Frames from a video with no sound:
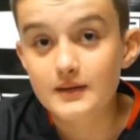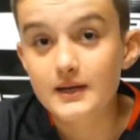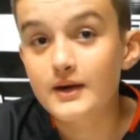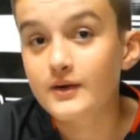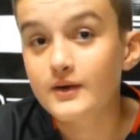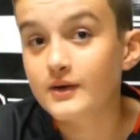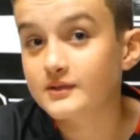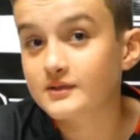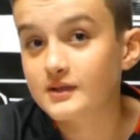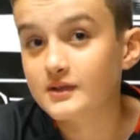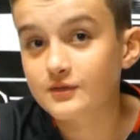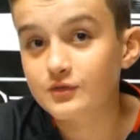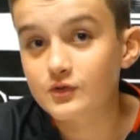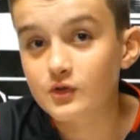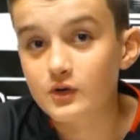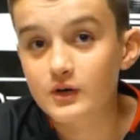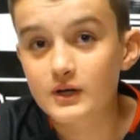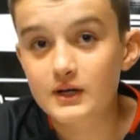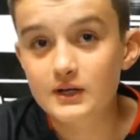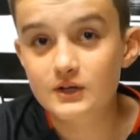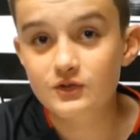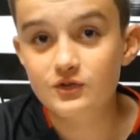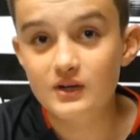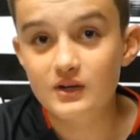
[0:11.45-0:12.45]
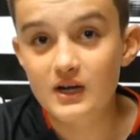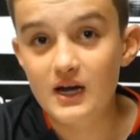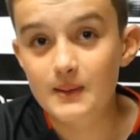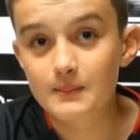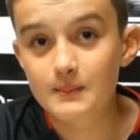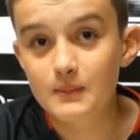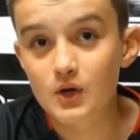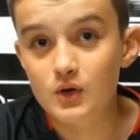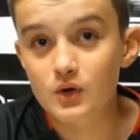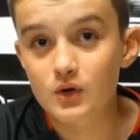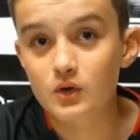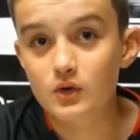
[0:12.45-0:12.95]
Here at Tough Garage,
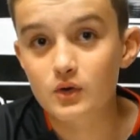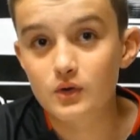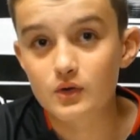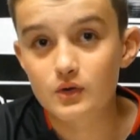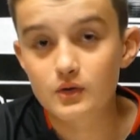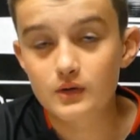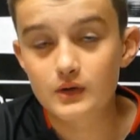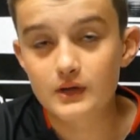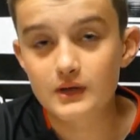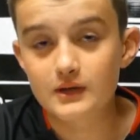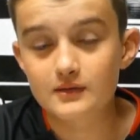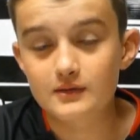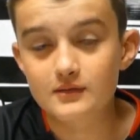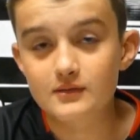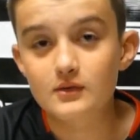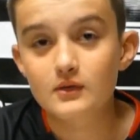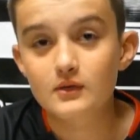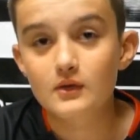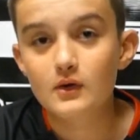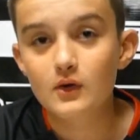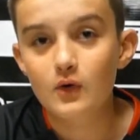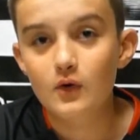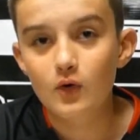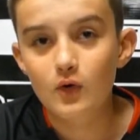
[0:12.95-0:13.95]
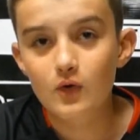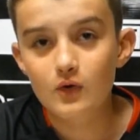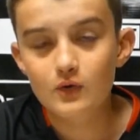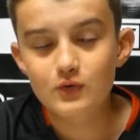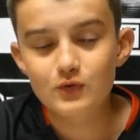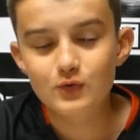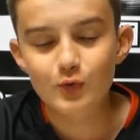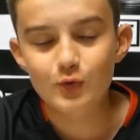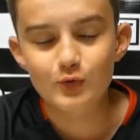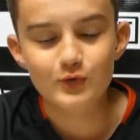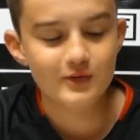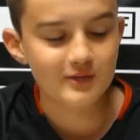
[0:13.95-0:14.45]
our motto is all
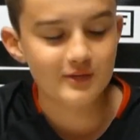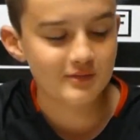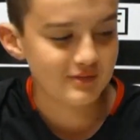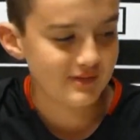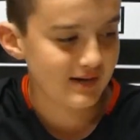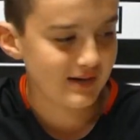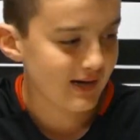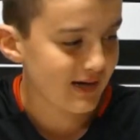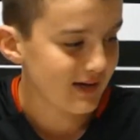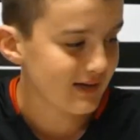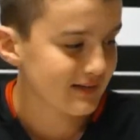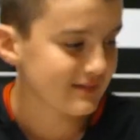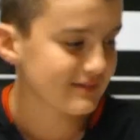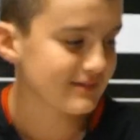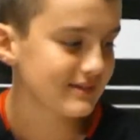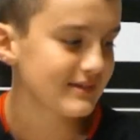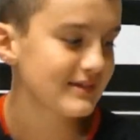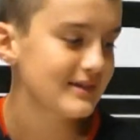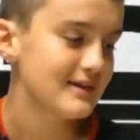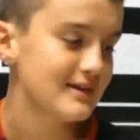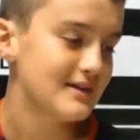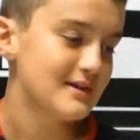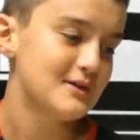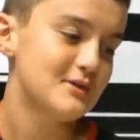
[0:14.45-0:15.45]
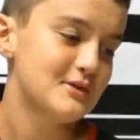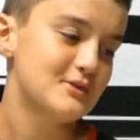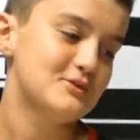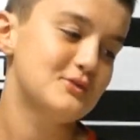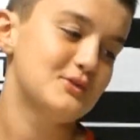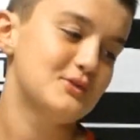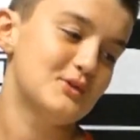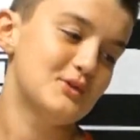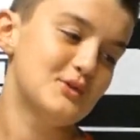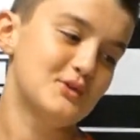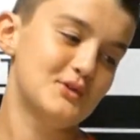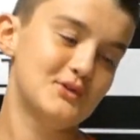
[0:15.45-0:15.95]
sorts of cars
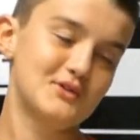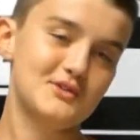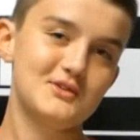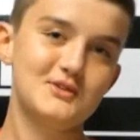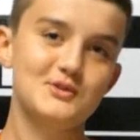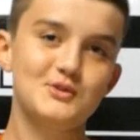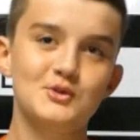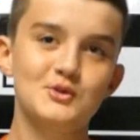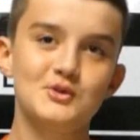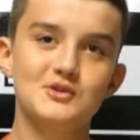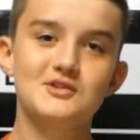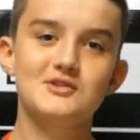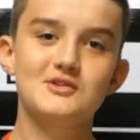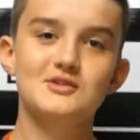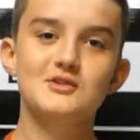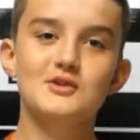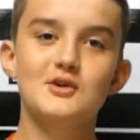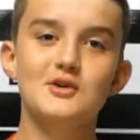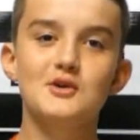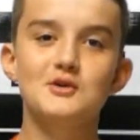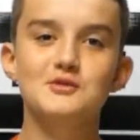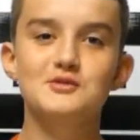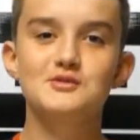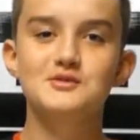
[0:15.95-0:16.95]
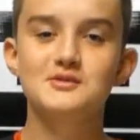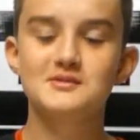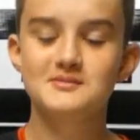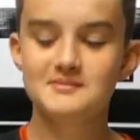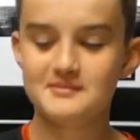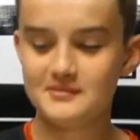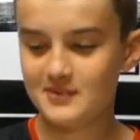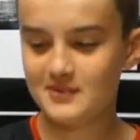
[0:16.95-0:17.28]
for all sorts of